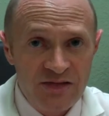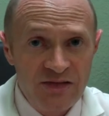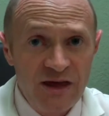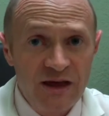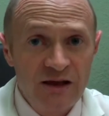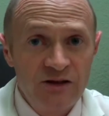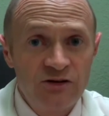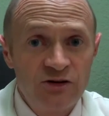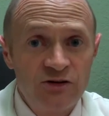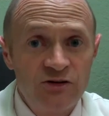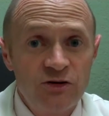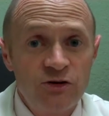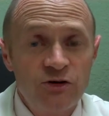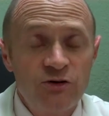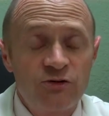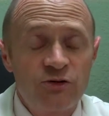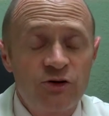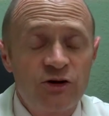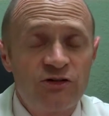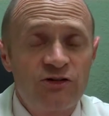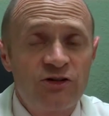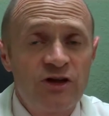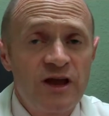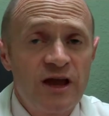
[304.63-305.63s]
thing to do
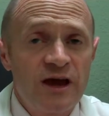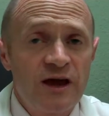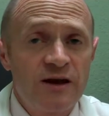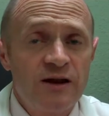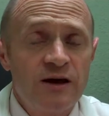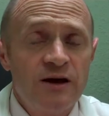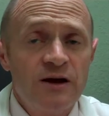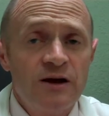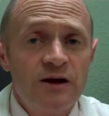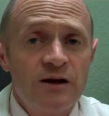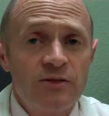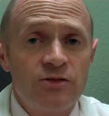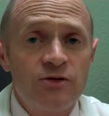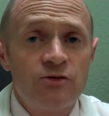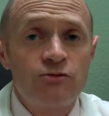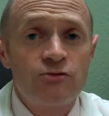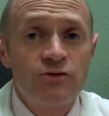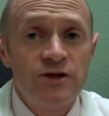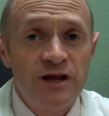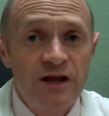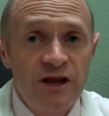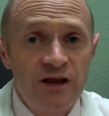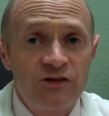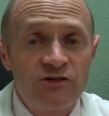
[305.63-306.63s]
for us to get the
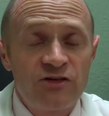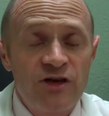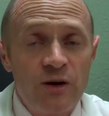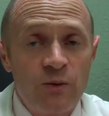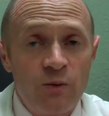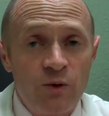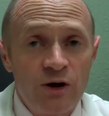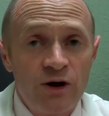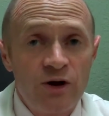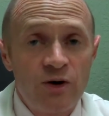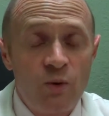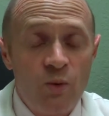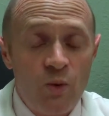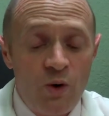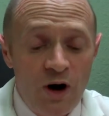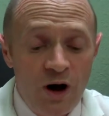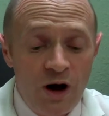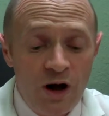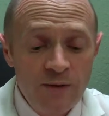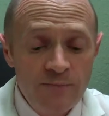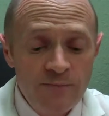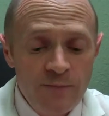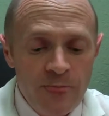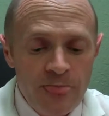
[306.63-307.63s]
readings that we're going to
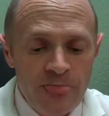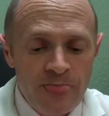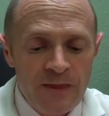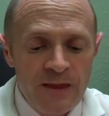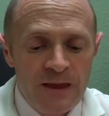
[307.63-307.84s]
want.